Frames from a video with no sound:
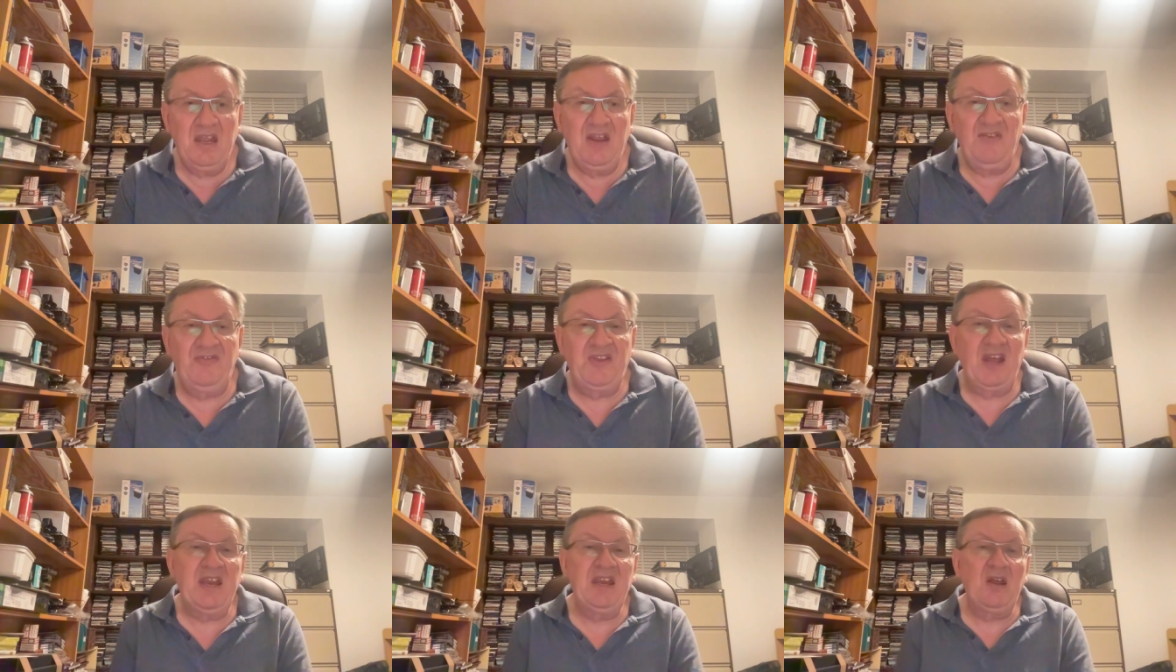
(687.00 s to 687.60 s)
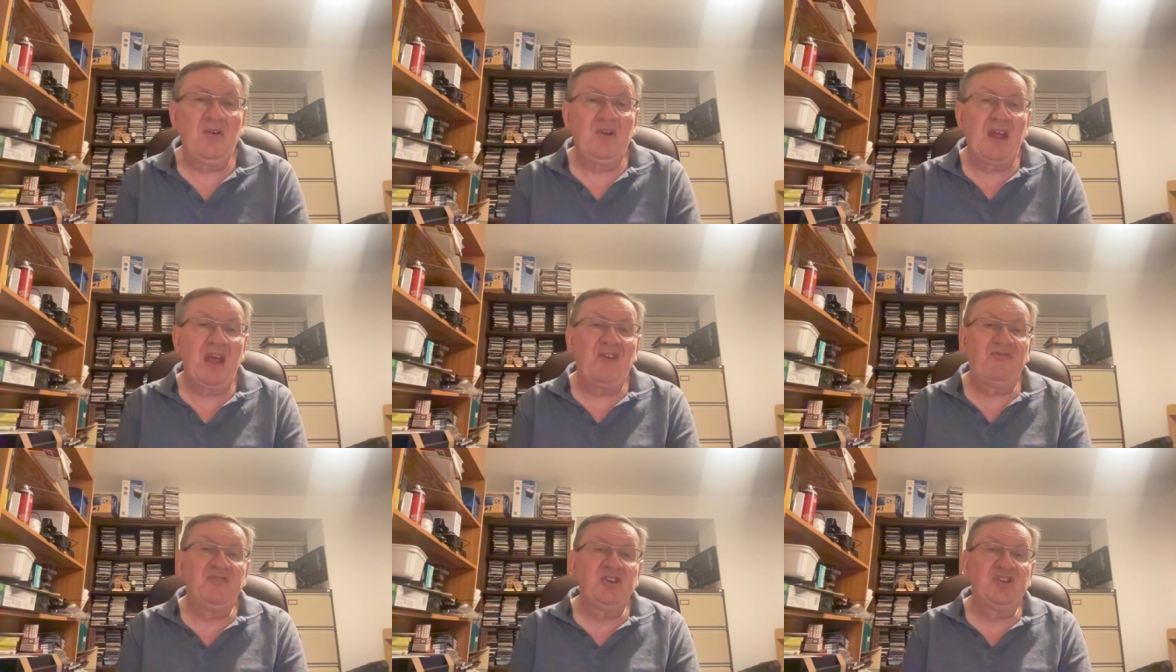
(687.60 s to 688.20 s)
If they don't
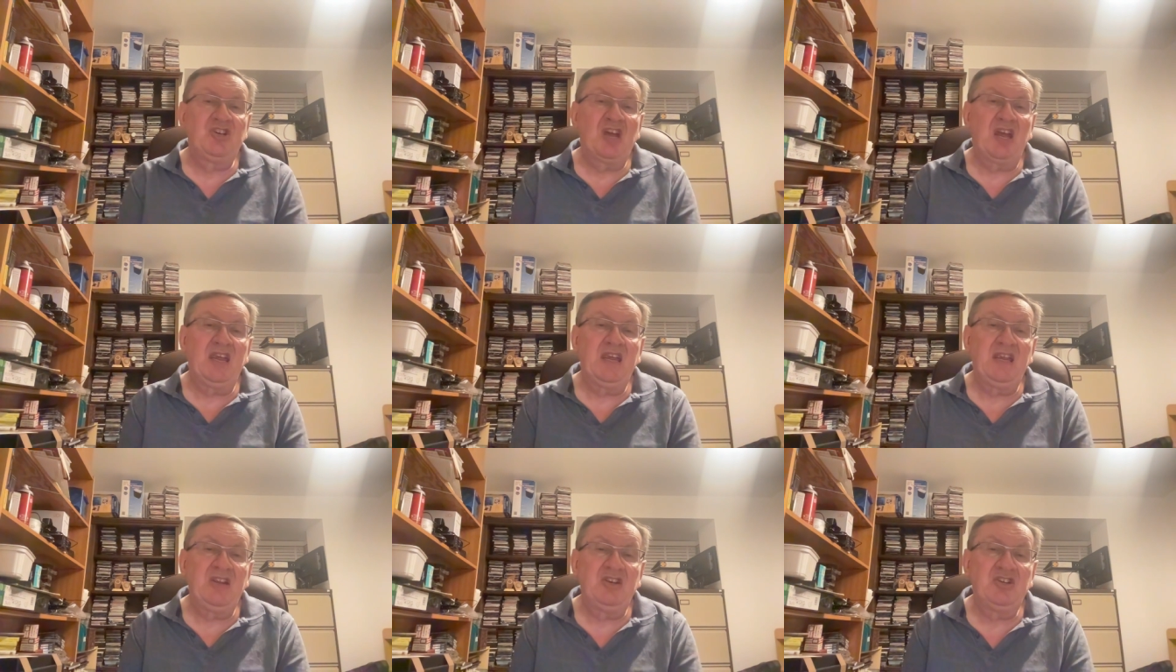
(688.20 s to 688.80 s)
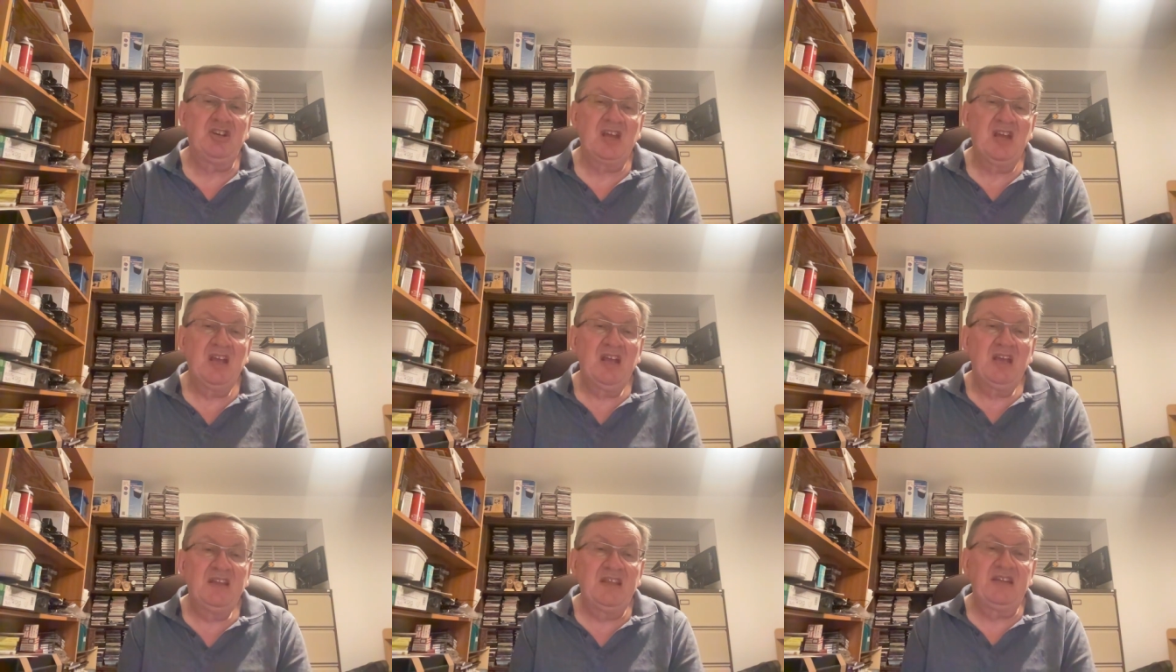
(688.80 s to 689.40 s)
have to change,
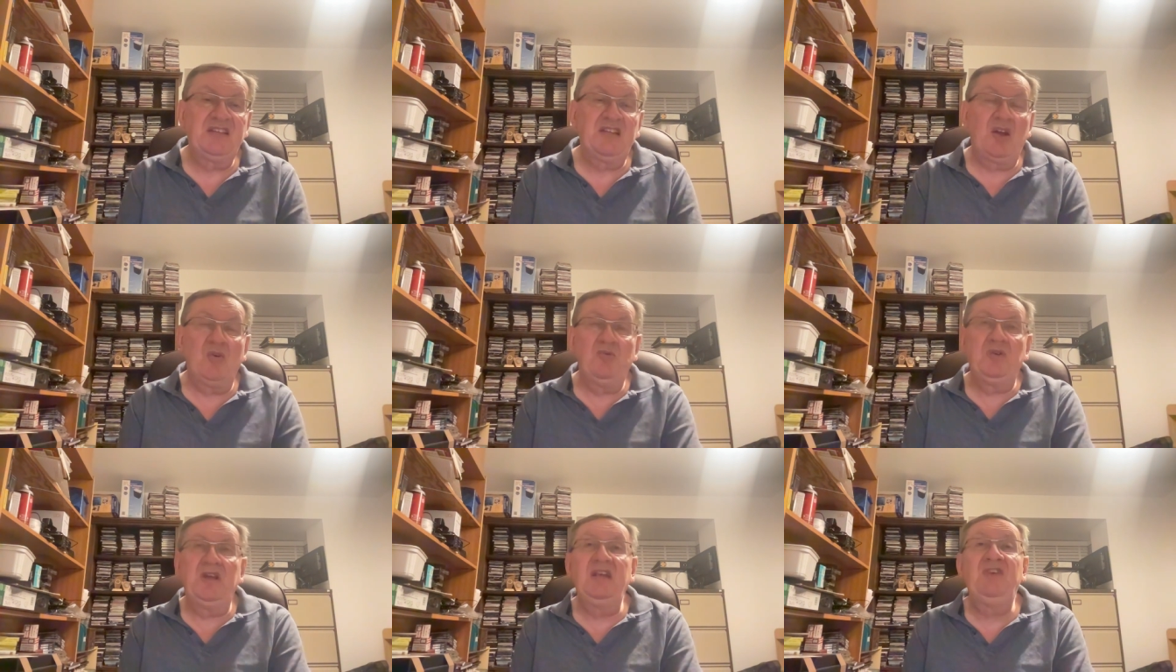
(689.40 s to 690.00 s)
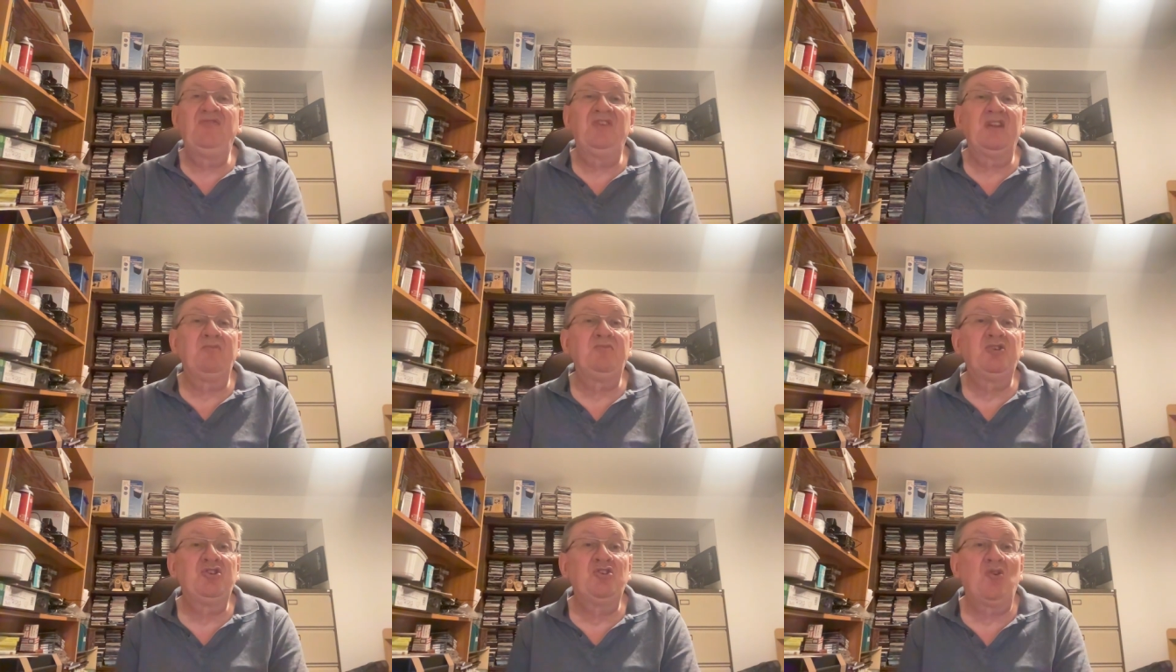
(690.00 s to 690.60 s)
there's no need for
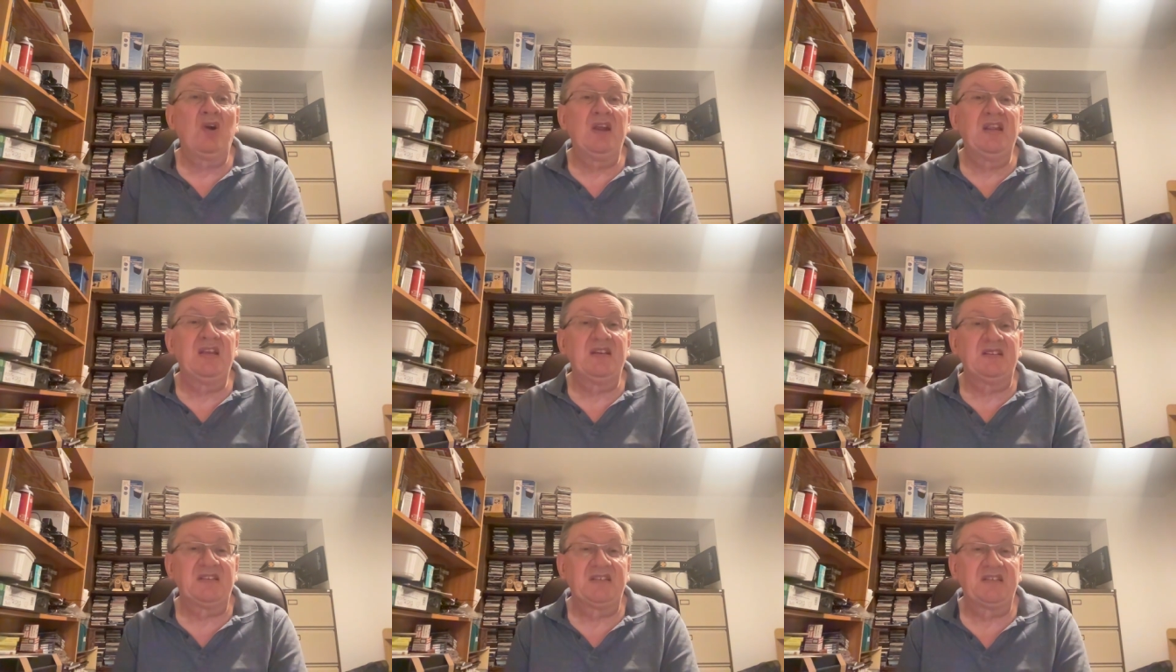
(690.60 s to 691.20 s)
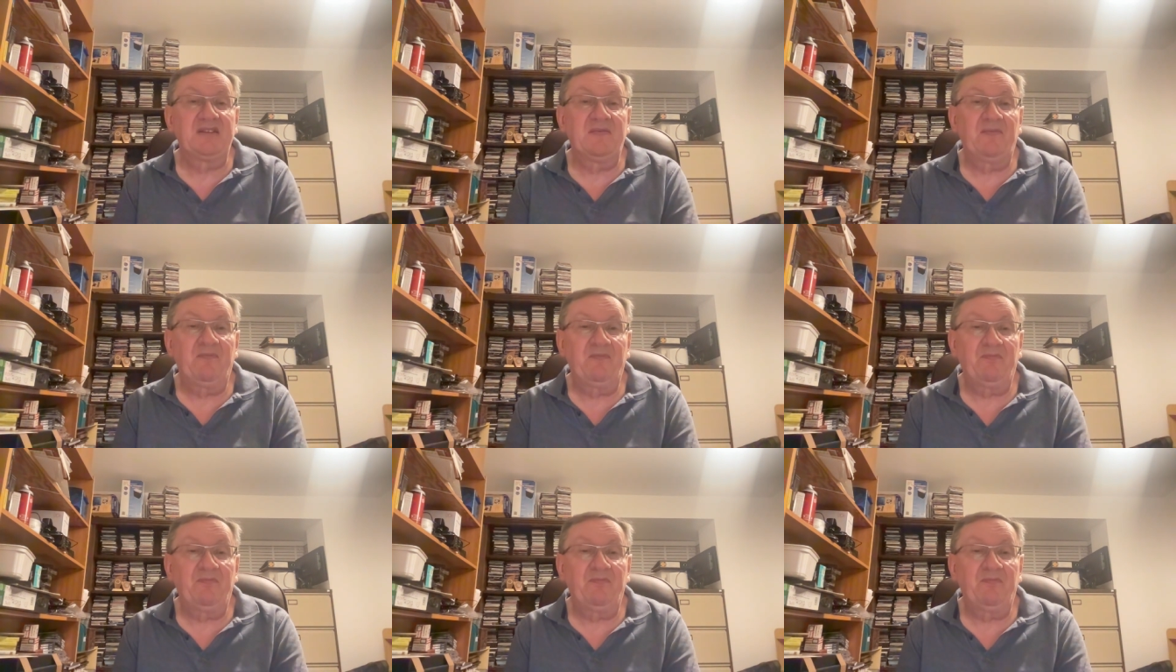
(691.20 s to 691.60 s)
them to join us.